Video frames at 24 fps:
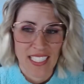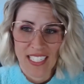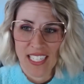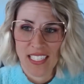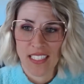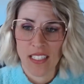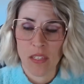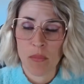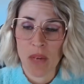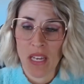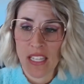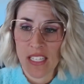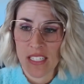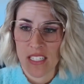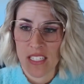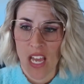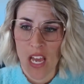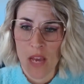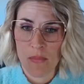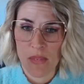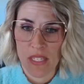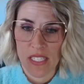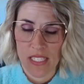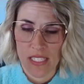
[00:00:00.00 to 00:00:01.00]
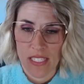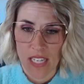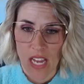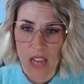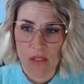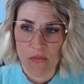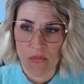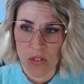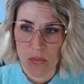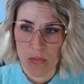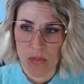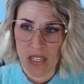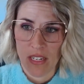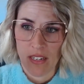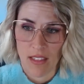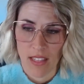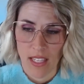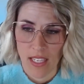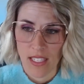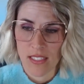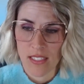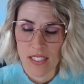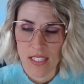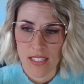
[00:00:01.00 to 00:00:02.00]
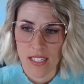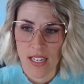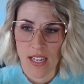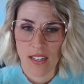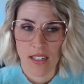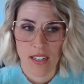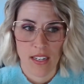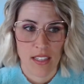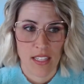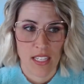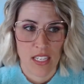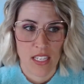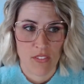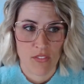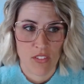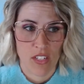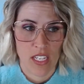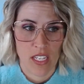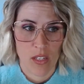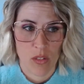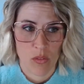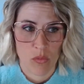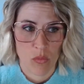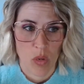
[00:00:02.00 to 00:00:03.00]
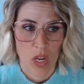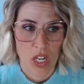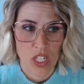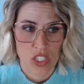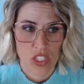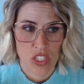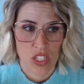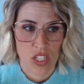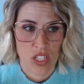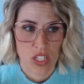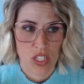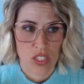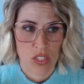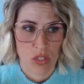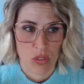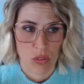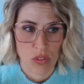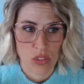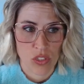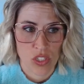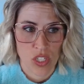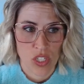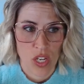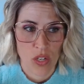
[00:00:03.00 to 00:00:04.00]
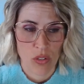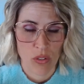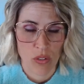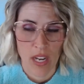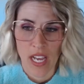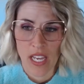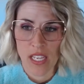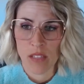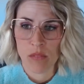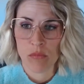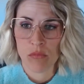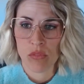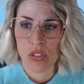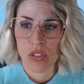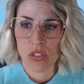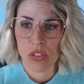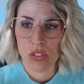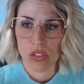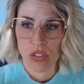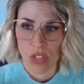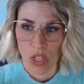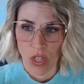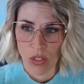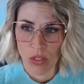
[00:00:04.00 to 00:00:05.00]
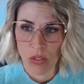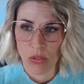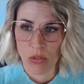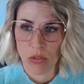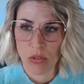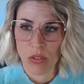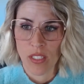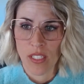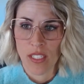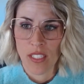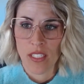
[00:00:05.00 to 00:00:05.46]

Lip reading: And then by the time it's time for me to like sit down in the evening and watch an adult show, I am so